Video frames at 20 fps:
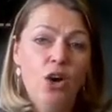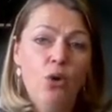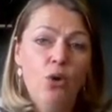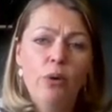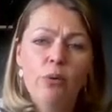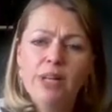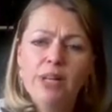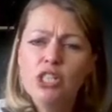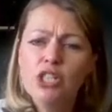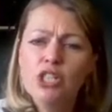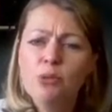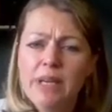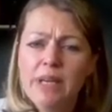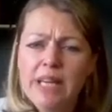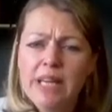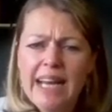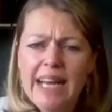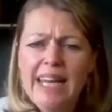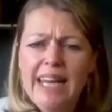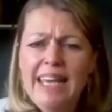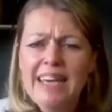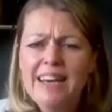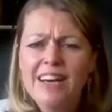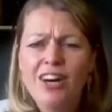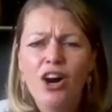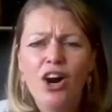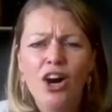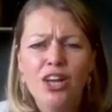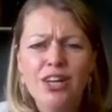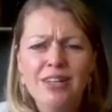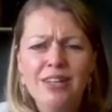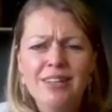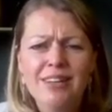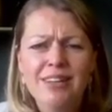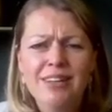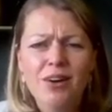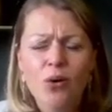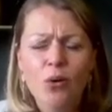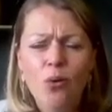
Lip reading: We wanted to be clear on